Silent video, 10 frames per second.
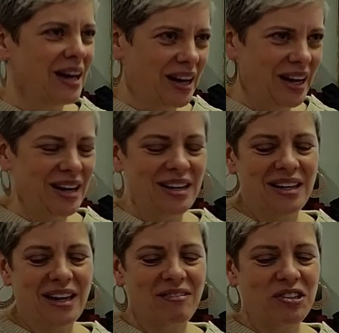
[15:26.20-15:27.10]
And he
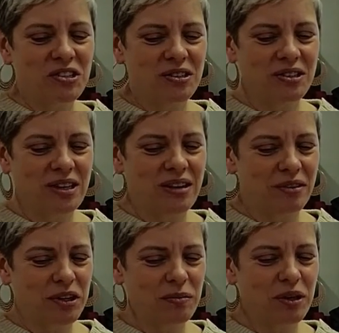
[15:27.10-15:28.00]
gave it to the other
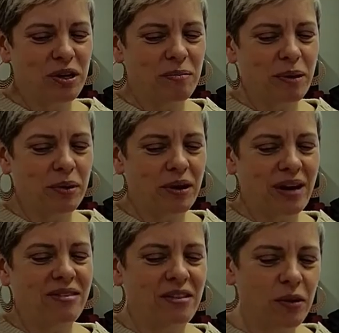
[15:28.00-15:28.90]
community member.
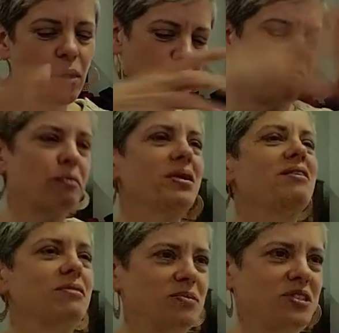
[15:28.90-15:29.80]
And then there are all three of
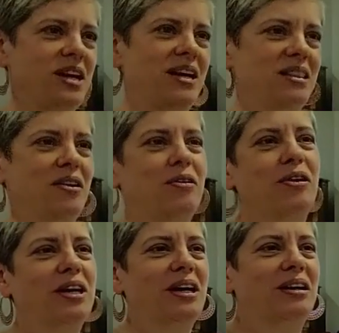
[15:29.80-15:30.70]
them standing there
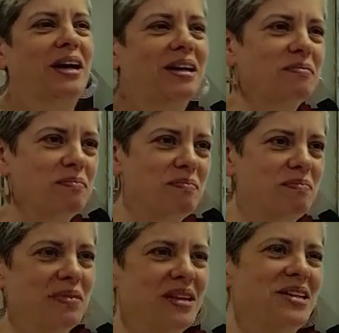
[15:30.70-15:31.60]
looking like
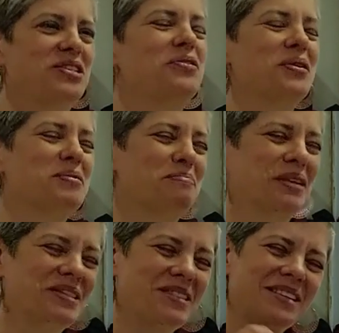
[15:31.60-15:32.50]

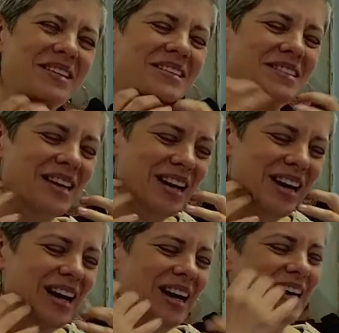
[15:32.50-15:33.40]
triplets in, these,
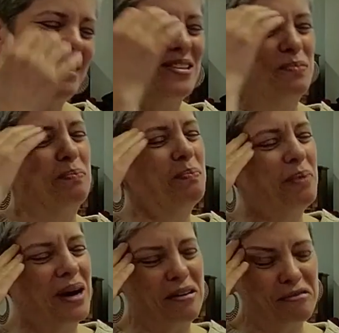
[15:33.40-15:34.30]
in this
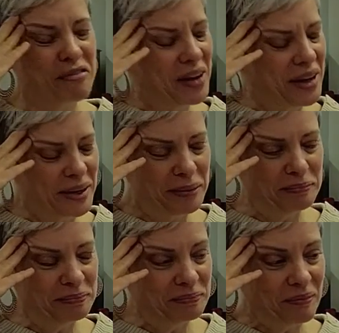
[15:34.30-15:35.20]
buff.
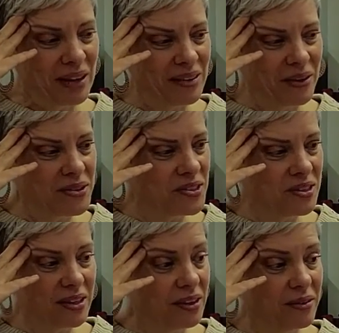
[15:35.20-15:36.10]
And that was,
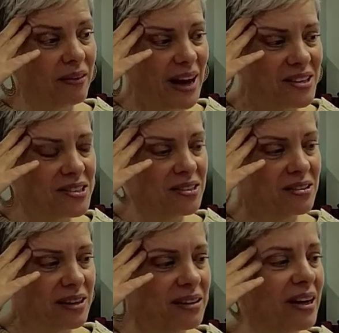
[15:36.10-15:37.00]
you know, the last
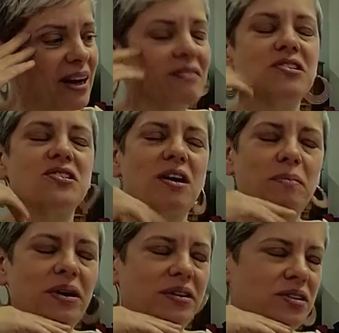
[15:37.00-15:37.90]
thing that I ever saw
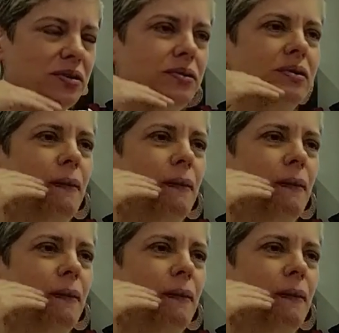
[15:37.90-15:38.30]
Barry do